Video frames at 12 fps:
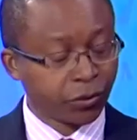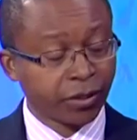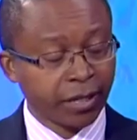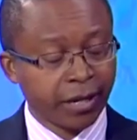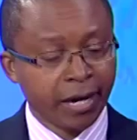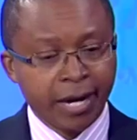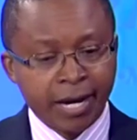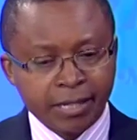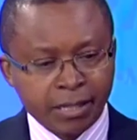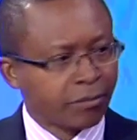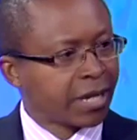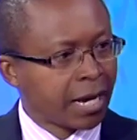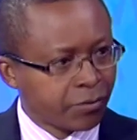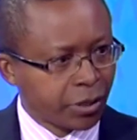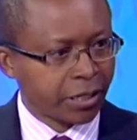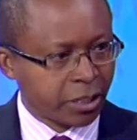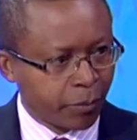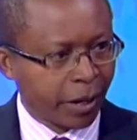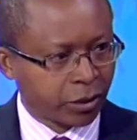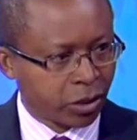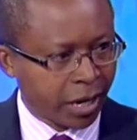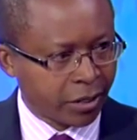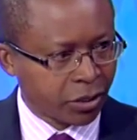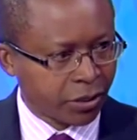you think sometimes the
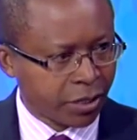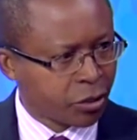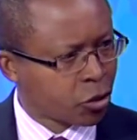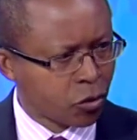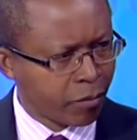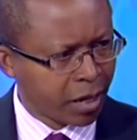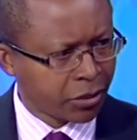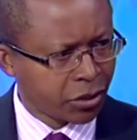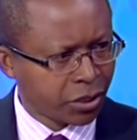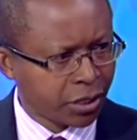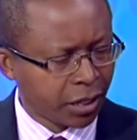expectations are too much?